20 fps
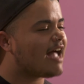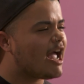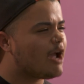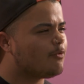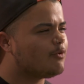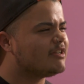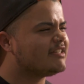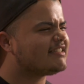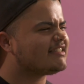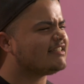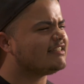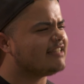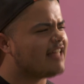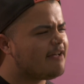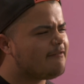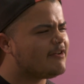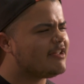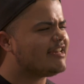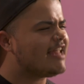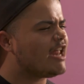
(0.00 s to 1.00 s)
I was
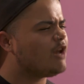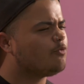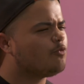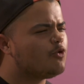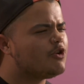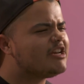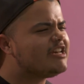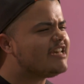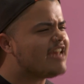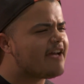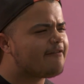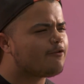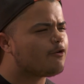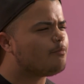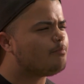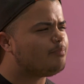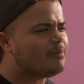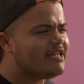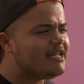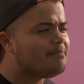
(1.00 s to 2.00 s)
11 and would never
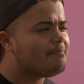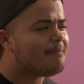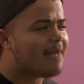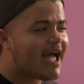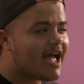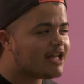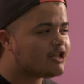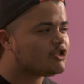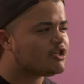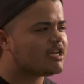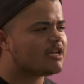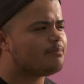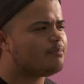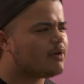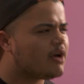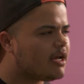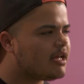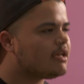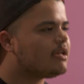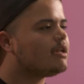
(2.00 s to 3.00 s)
be magic,
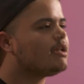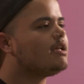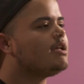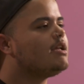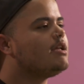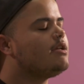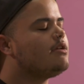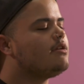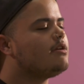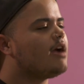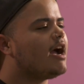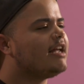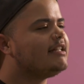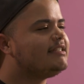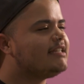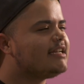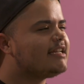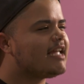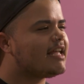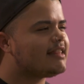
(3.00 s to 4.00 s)
but I
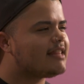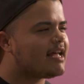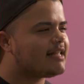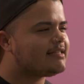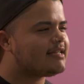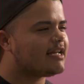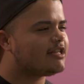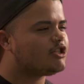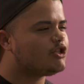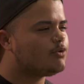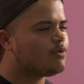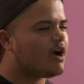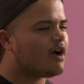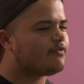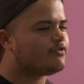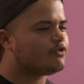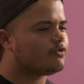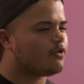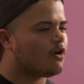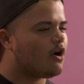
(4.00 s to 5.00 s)
did get that tattoo
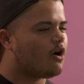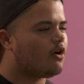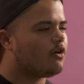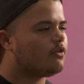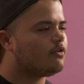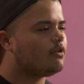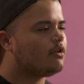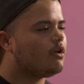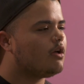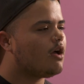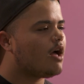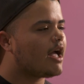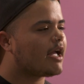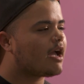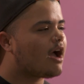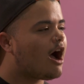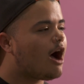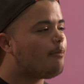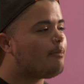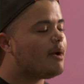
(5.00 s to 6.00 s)
after all. I
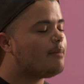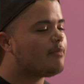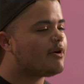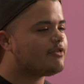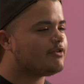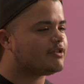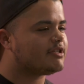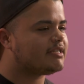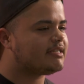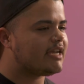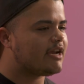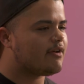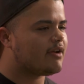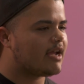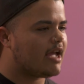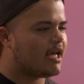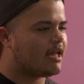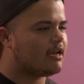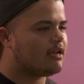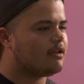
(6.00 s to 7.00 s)
caught my mother
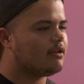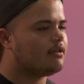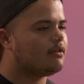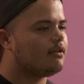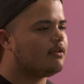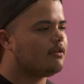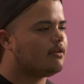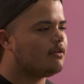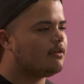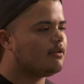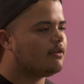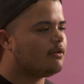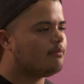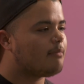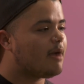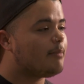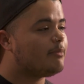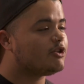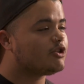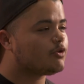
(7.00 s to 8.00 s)
staring at it.
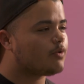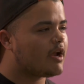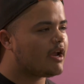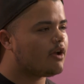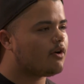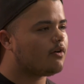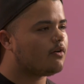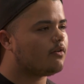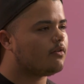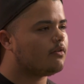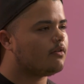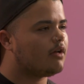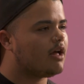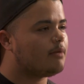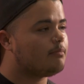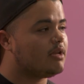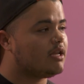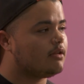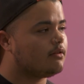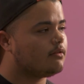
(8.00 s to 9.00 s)
My betrayal,
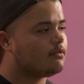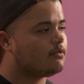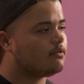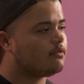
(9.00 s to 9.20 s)
I mean.